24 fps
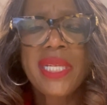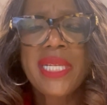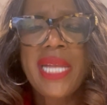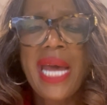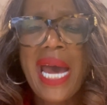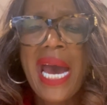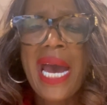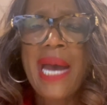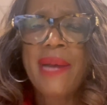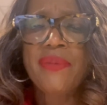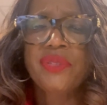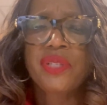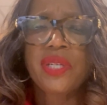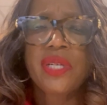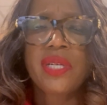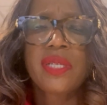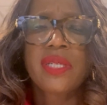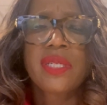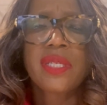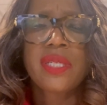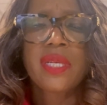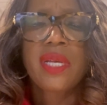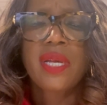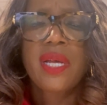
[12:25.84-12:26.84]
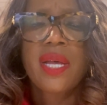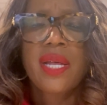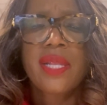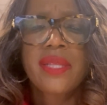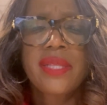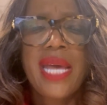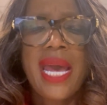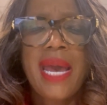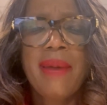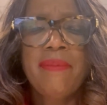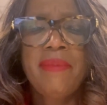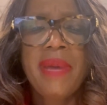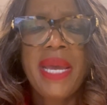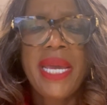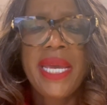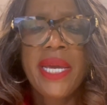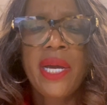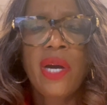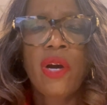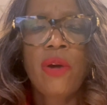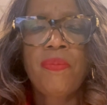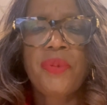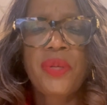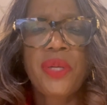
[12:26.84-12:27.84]
options that may
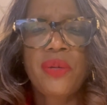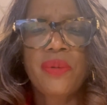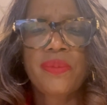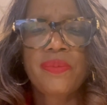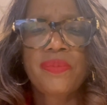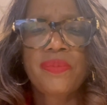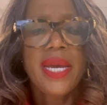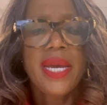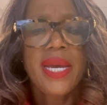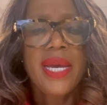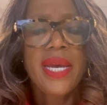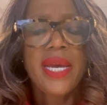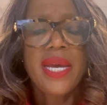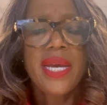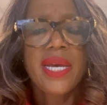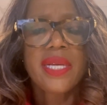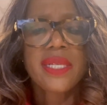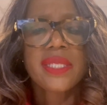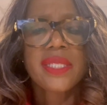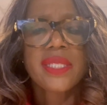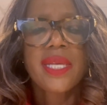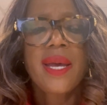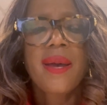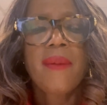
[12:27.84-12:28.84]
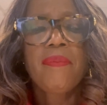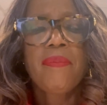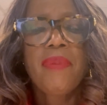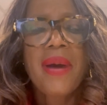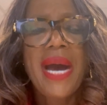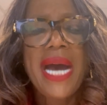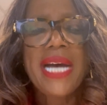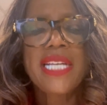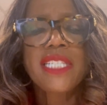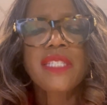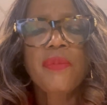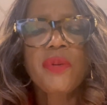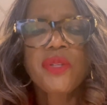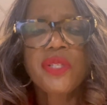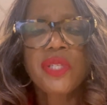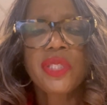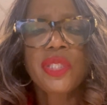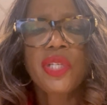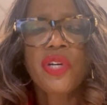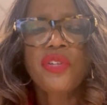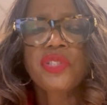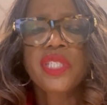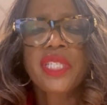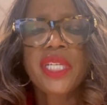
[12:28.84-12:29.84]
help you is possible
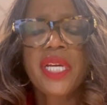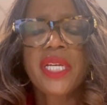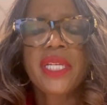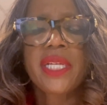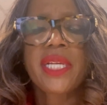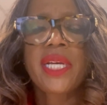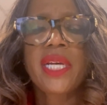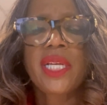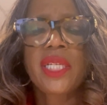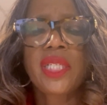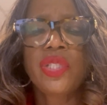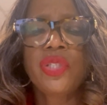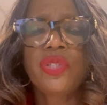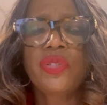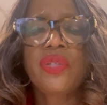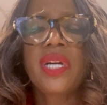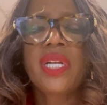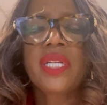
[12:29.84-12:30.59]
solution could include